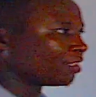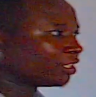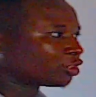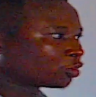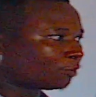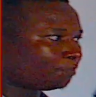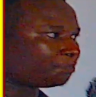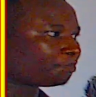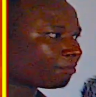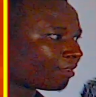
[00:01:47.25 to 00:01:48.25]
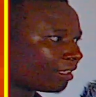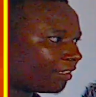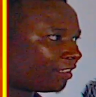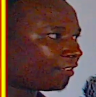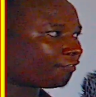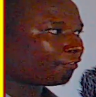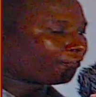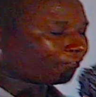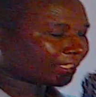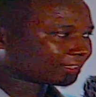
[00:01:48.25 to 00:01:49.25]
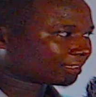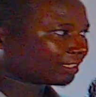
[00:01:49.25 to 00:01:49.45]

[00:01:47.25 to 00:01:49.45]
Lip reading: So the first